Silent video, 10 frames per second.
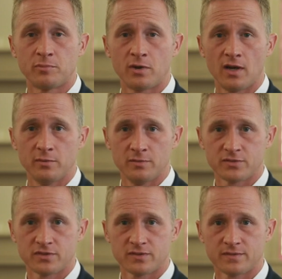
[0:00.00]
to
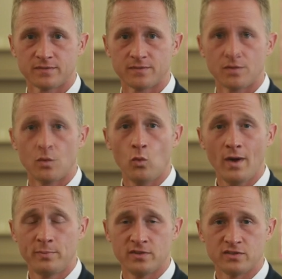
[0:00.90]
problems
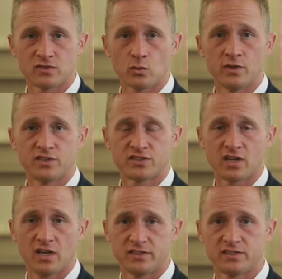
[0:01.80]
weapons were
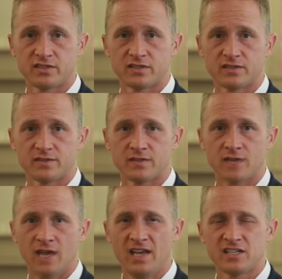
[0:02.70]
discussed,
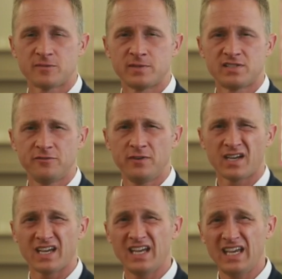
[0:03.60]
and a
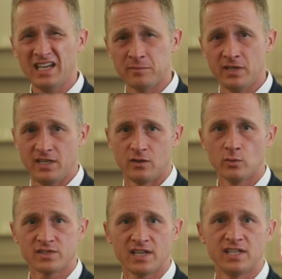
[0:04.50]
specific enemy
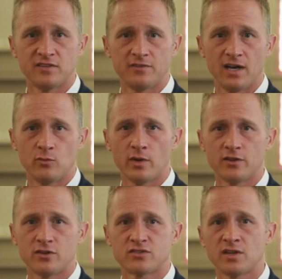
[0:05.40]
was identified,
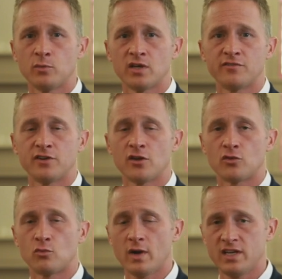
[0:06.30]
whether someone of
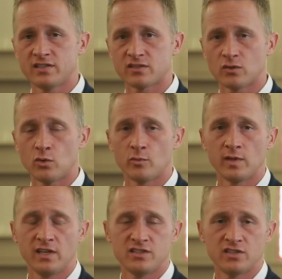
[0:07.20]
another race or
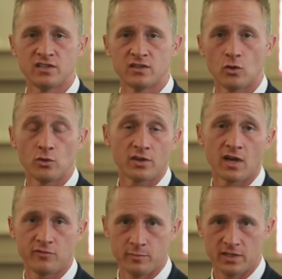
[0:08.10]
religion or the
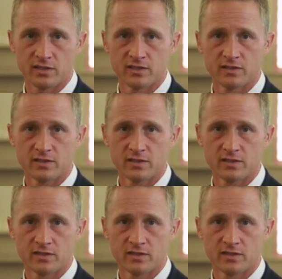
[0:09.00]
government.